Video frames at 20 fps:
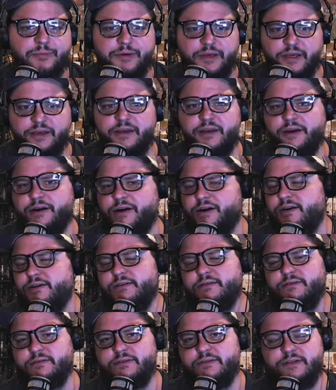be here
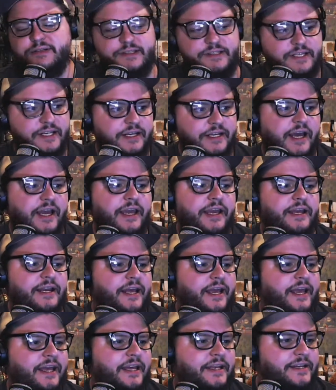tonight.
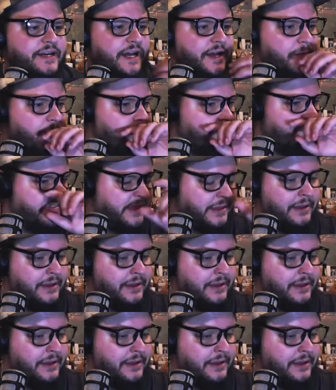And